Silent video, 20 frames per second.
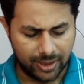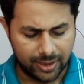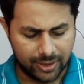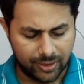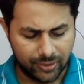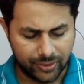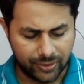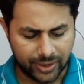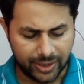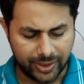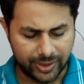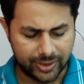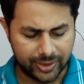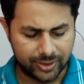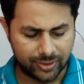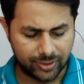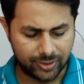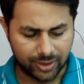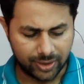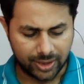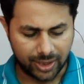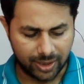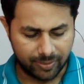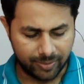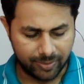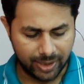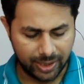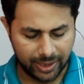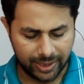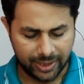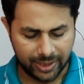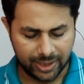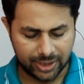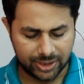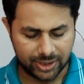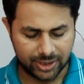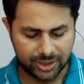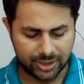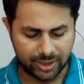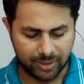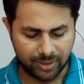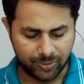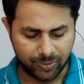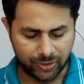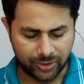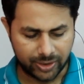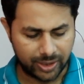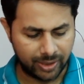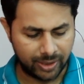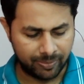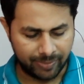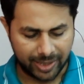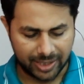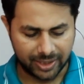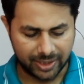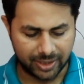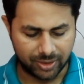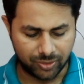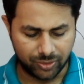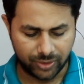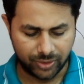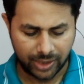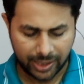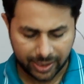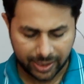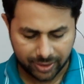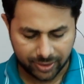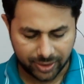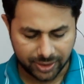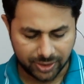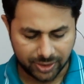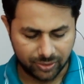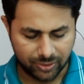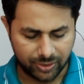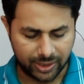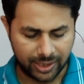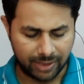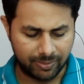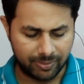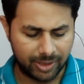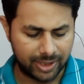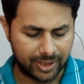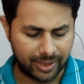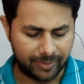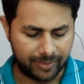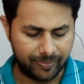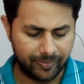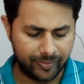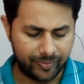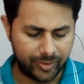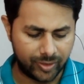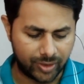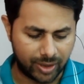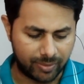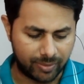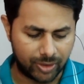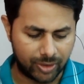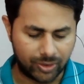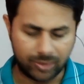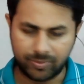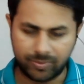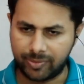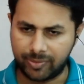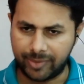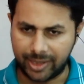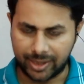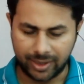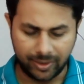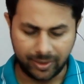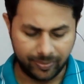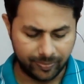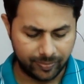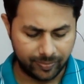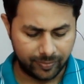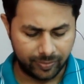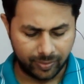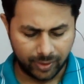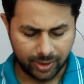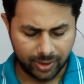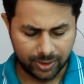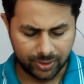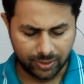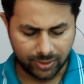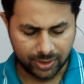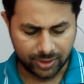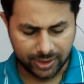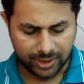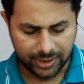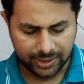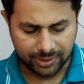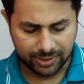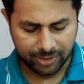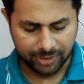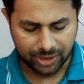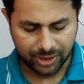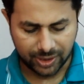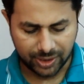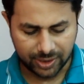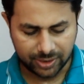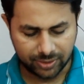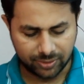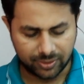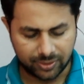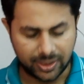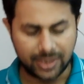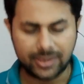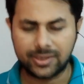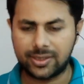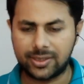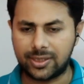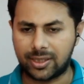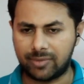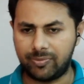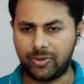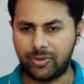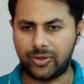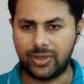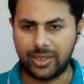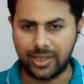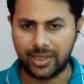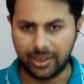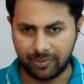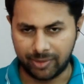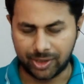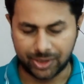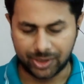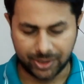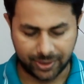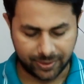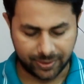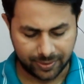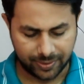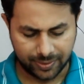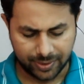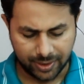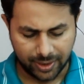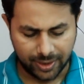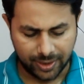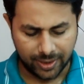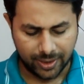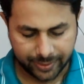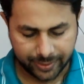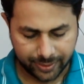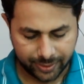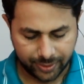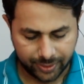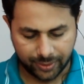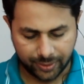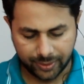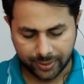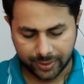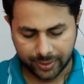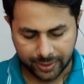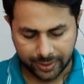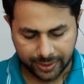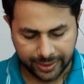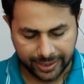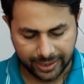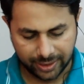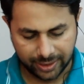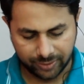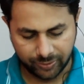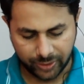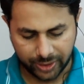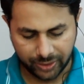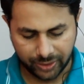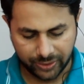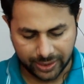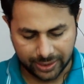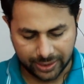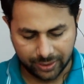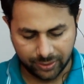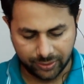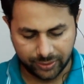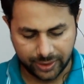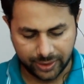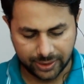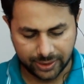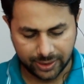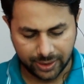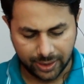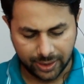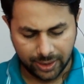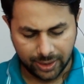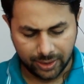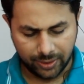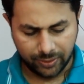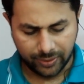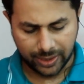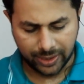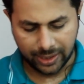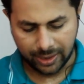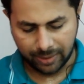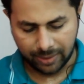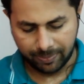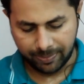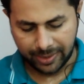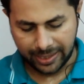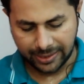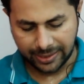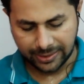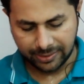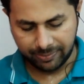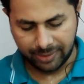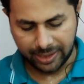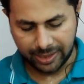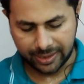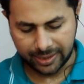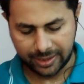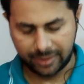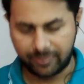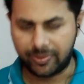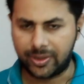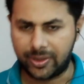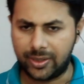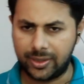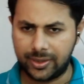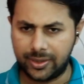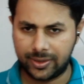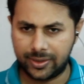Okay, so thermal energy is imparted to electrons to enable them to come out of the metal. So this emission is known as thermionic emission. So next, what you can do is, you can apply some electric field,